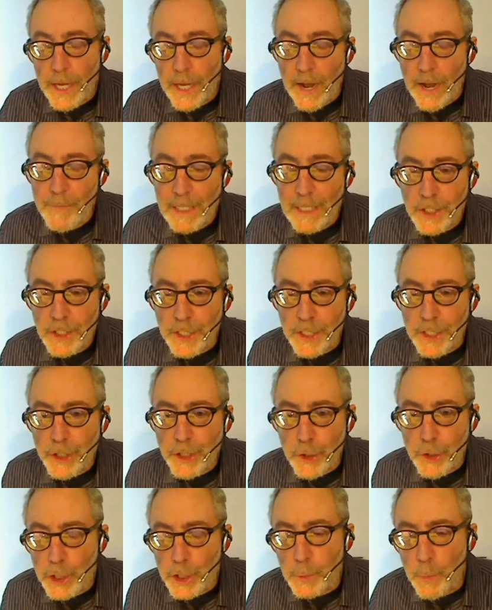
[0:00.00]
that I've been listening
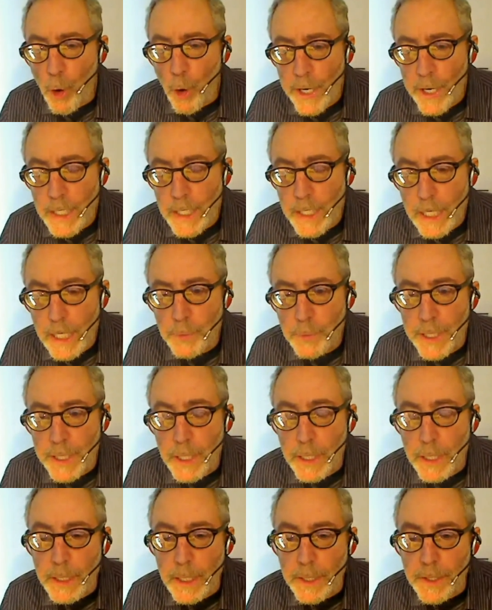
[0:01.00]
to this morning tells
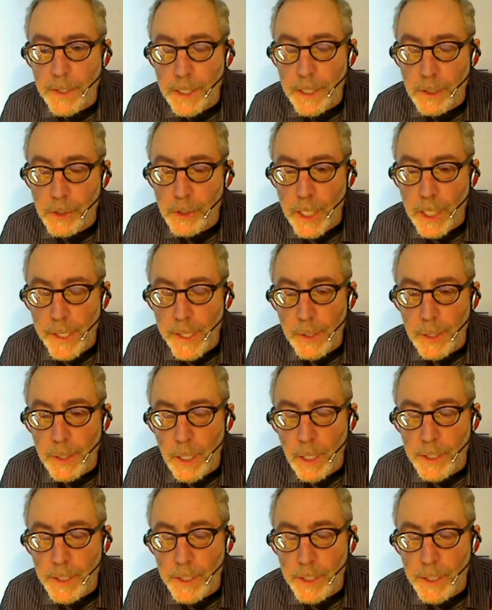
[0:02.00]
me that there's a,